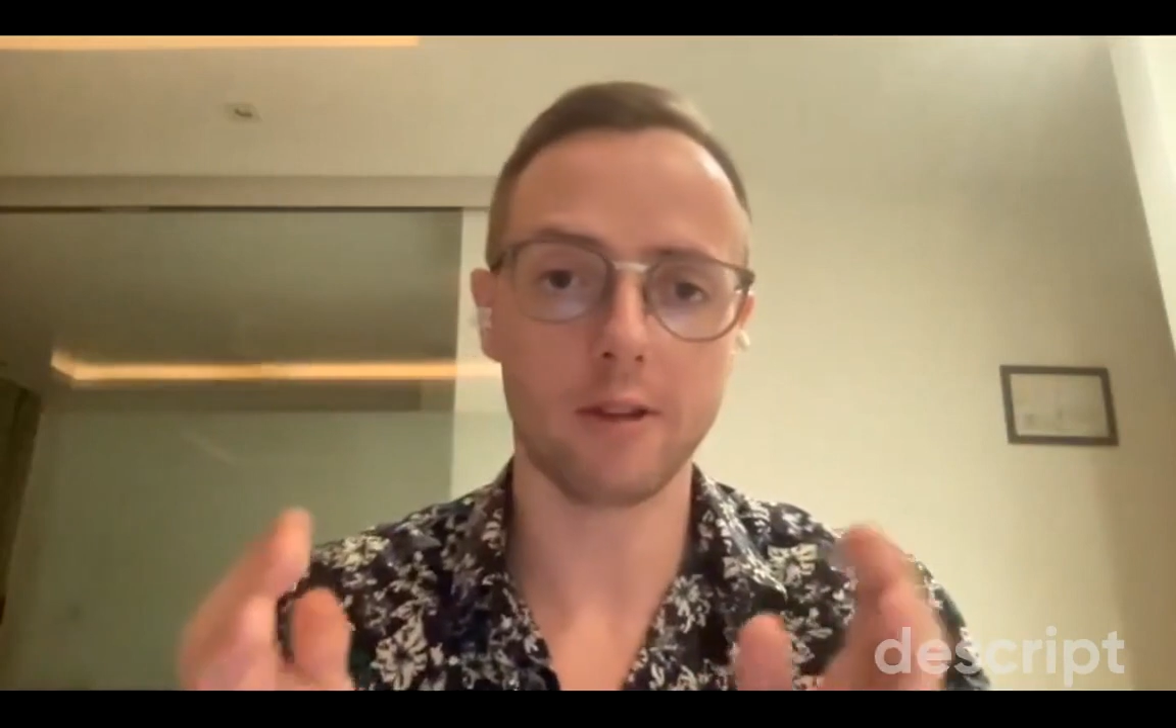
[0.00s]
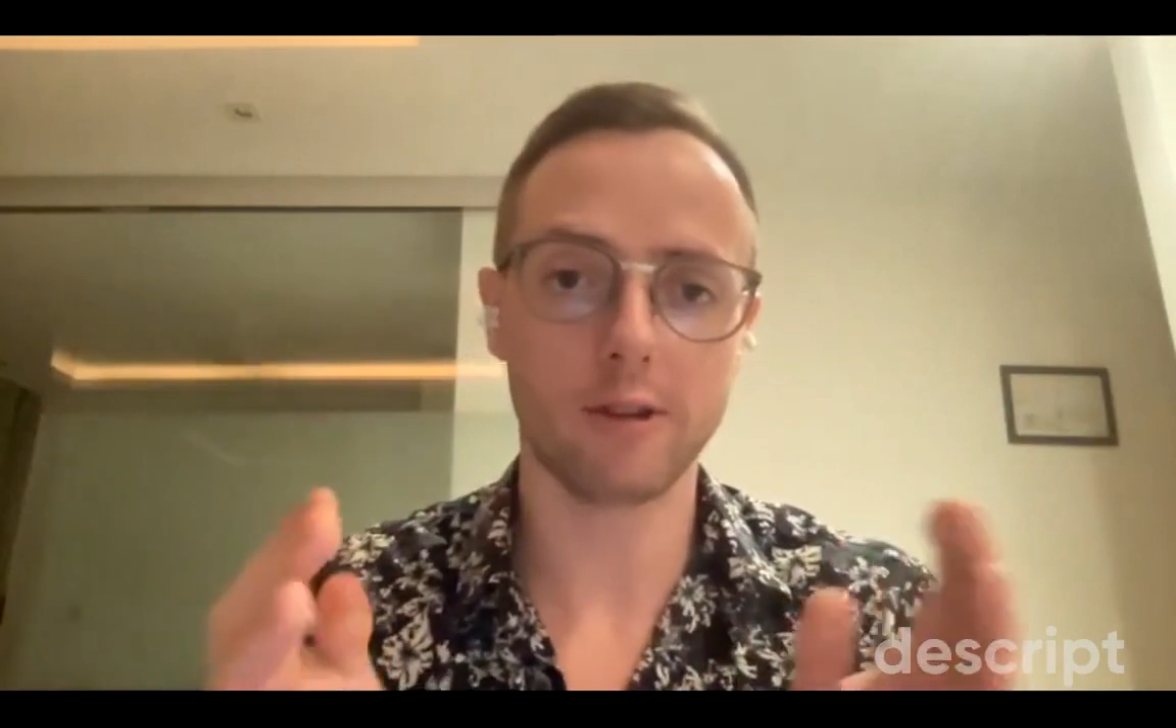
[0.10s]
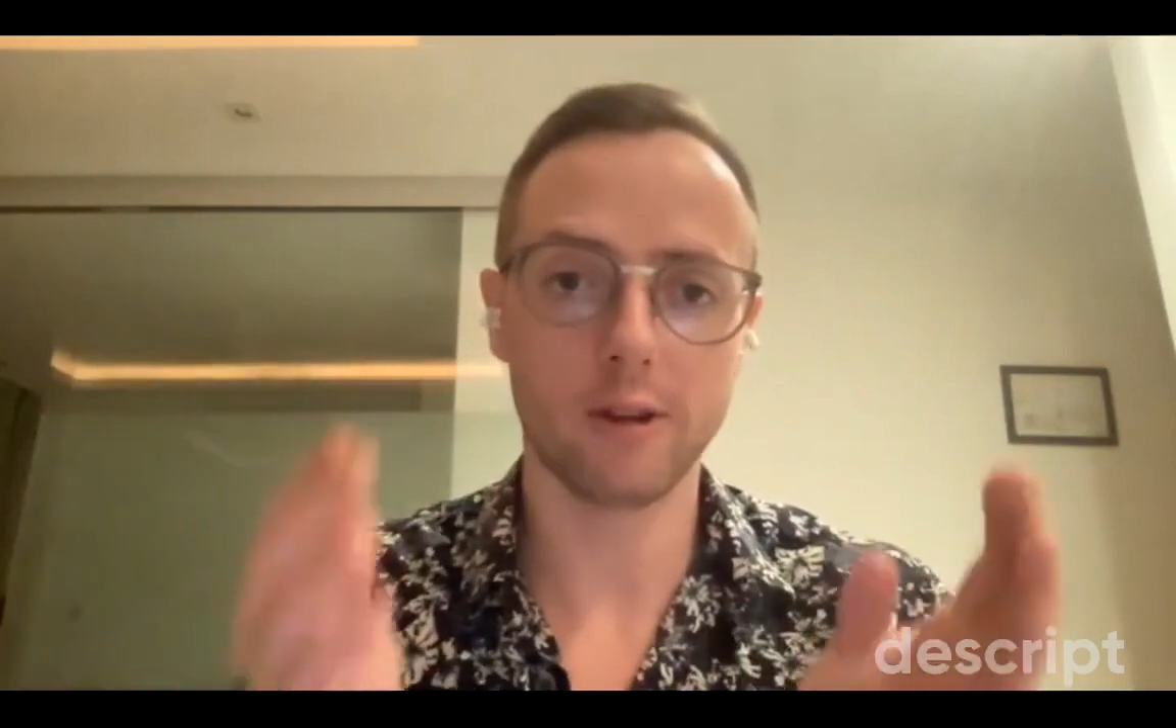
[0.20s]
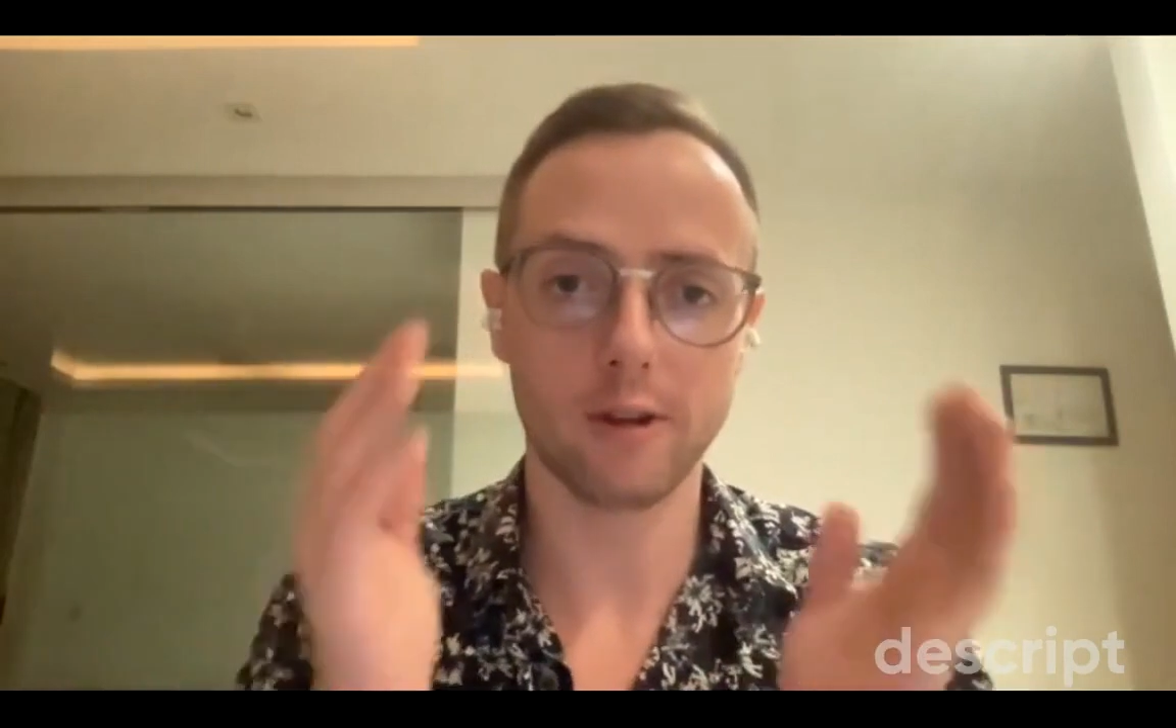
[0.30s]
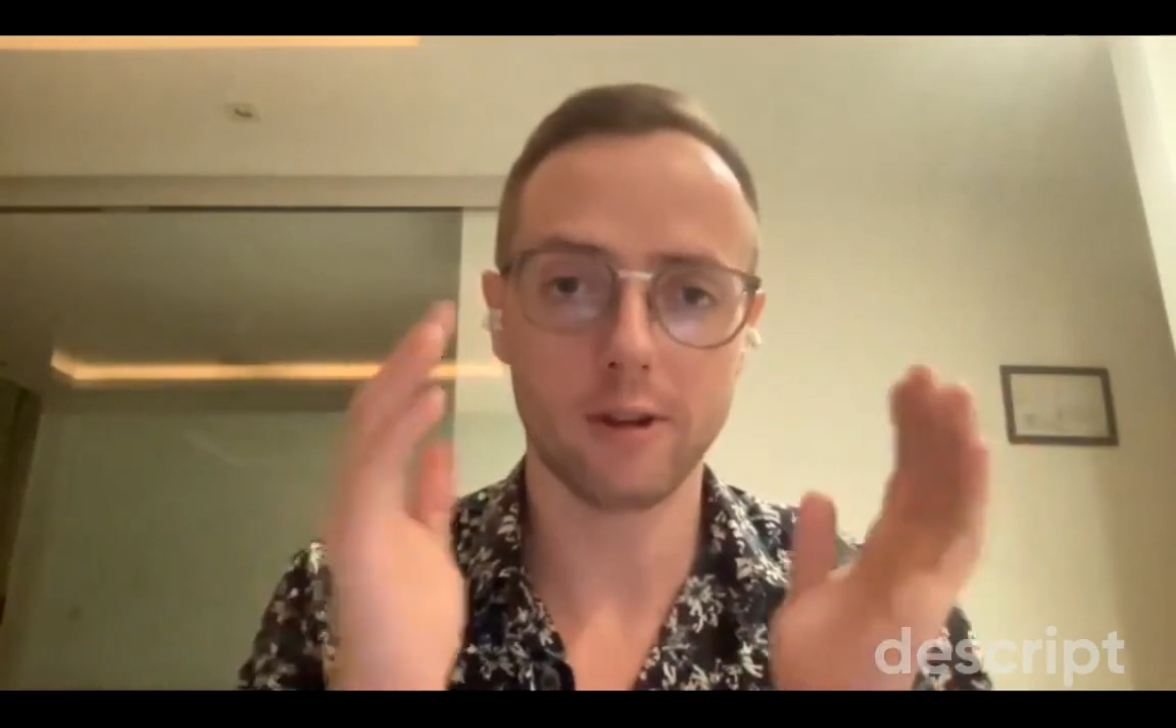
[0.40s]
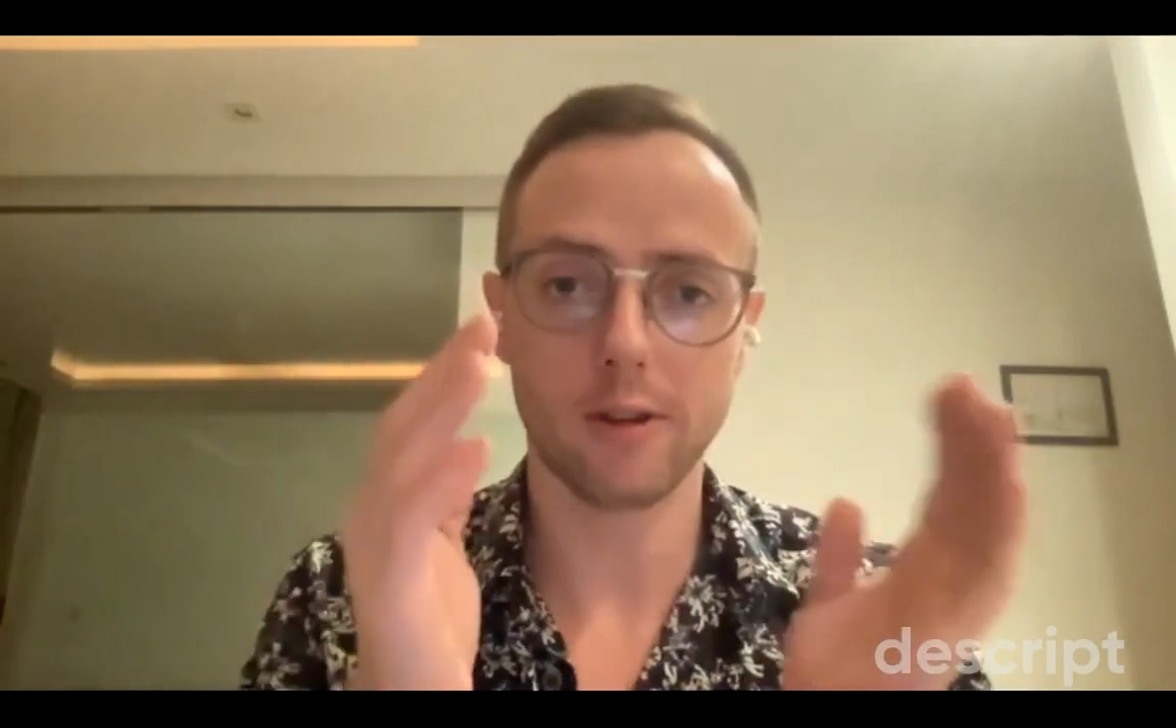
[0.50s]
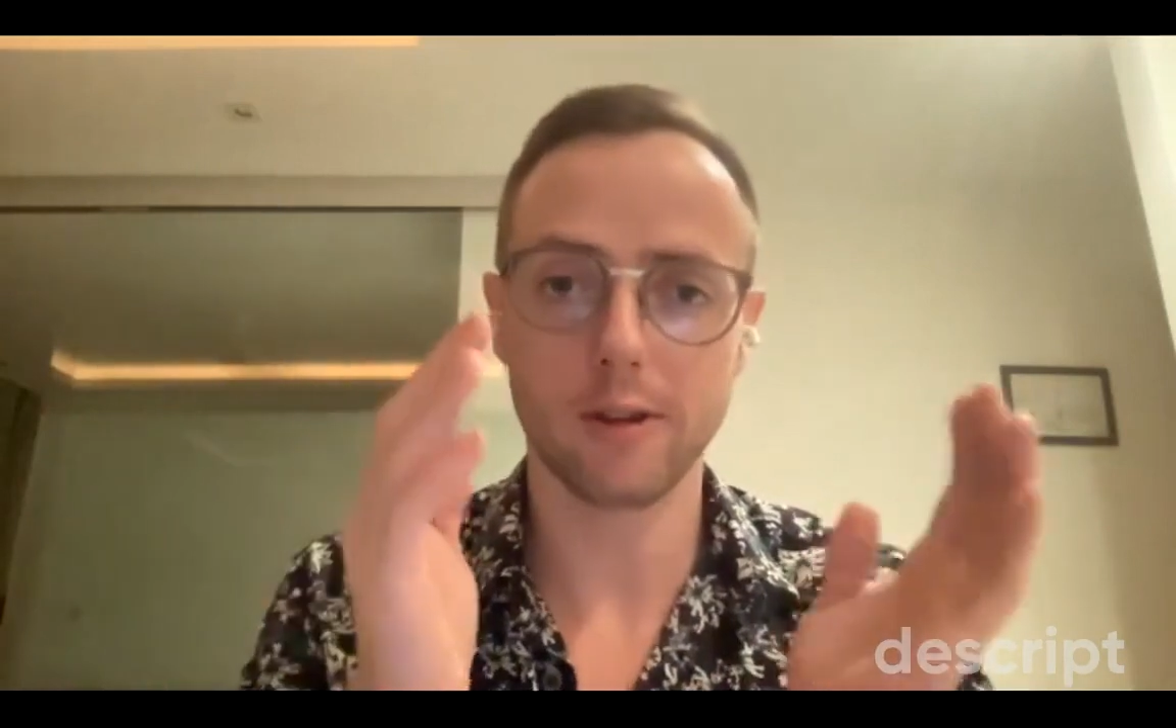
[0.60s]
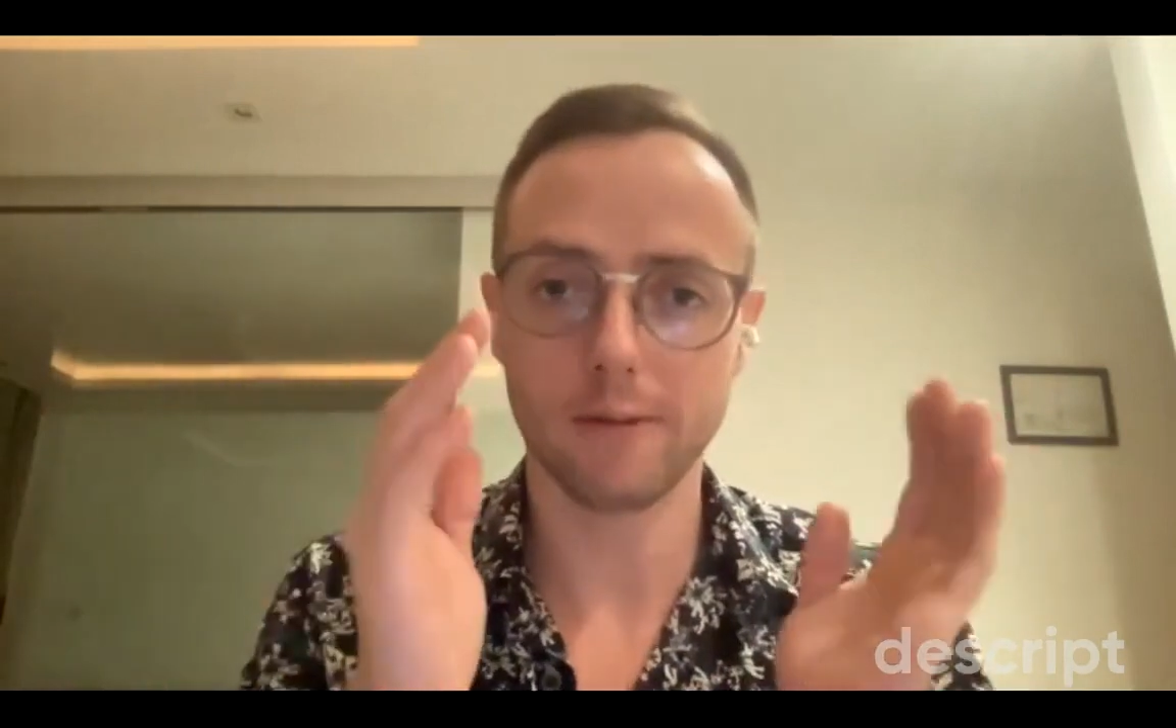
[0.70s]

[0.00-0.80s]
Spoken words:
is the